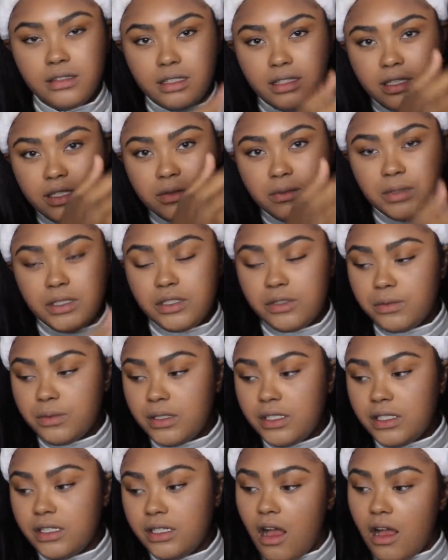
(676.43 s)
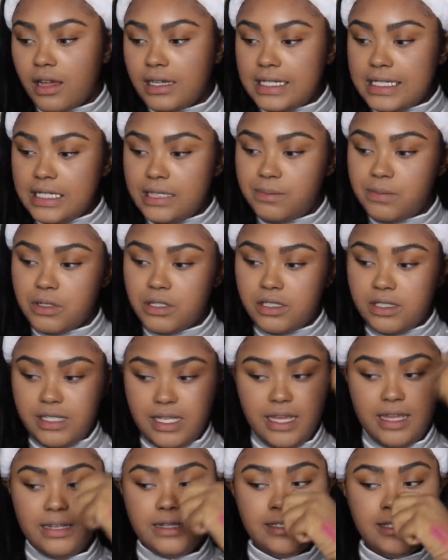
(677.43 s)
the liquids would, on deeper
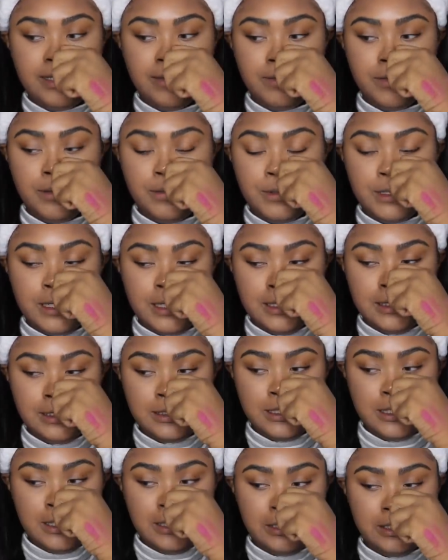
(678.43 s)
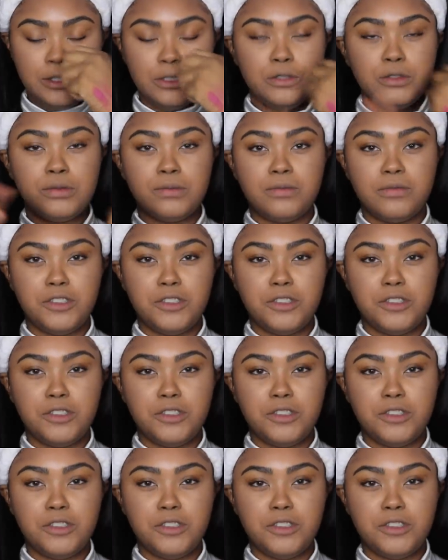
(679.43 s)
skin, simply because they're a little